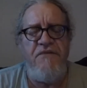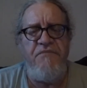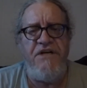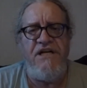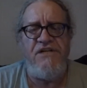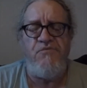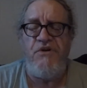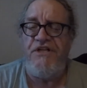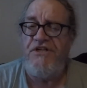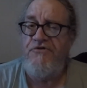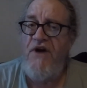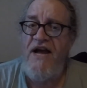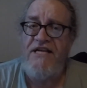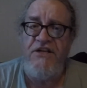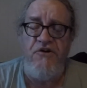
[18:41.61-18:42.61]
because we're
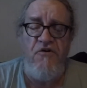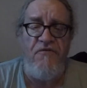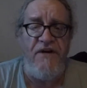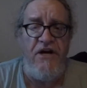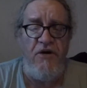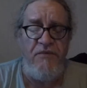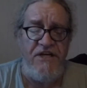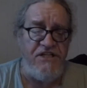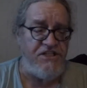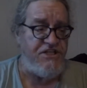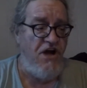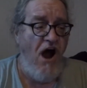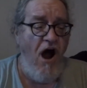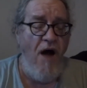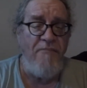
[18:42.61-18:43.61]
distracted over here, because
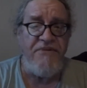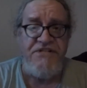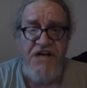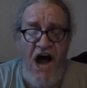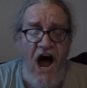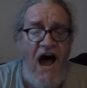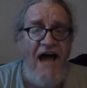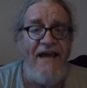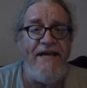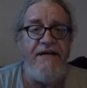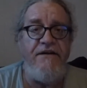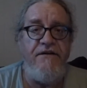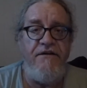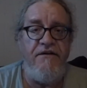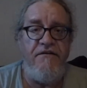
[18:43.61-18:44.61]
Tom died
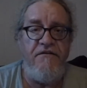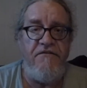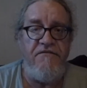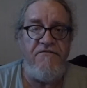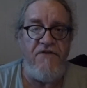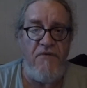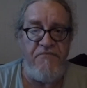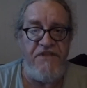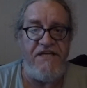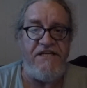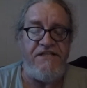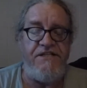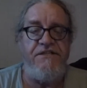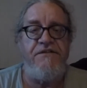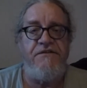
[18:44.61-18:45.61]
from
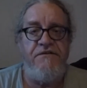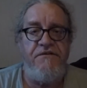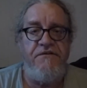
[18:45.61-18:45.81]
this.